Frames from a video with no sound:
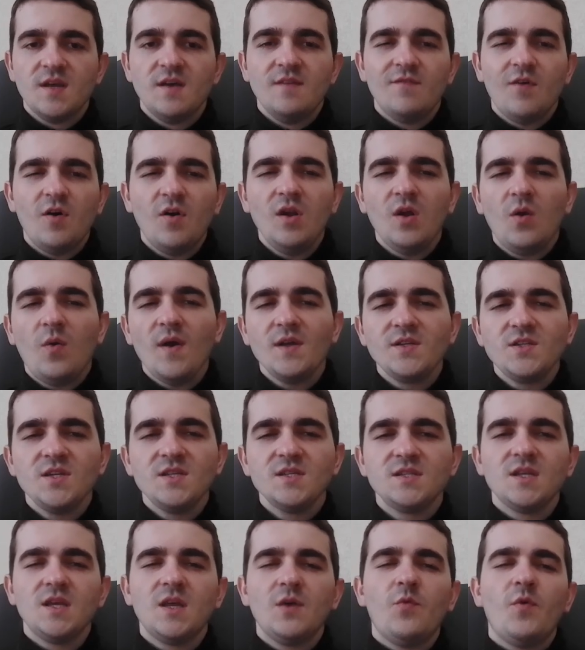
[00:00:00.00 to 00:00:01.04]
The only question
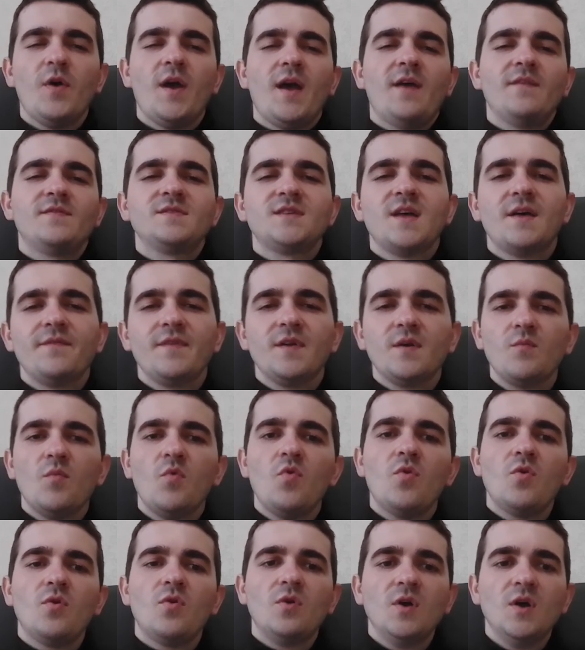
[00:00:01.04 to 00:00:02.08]
is if we have something
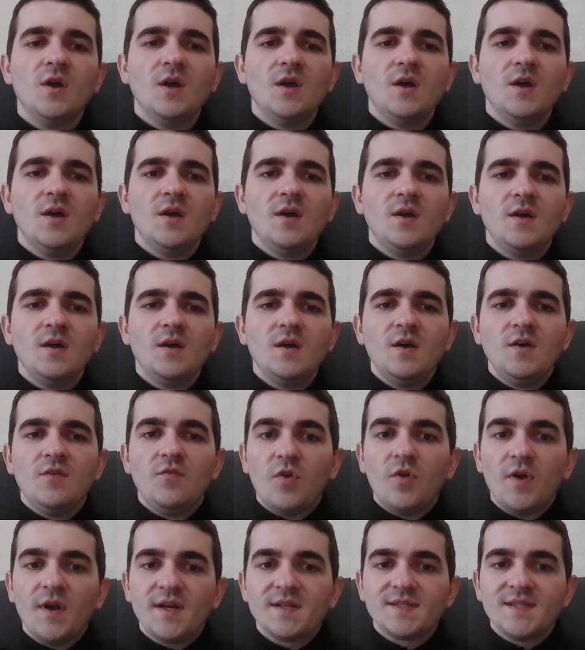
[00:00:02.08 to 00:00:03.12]
more.
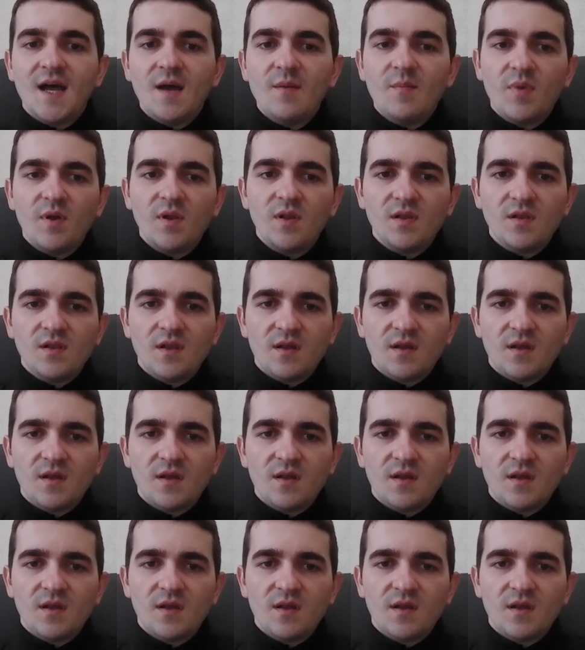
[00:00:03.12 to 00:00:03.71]
For example,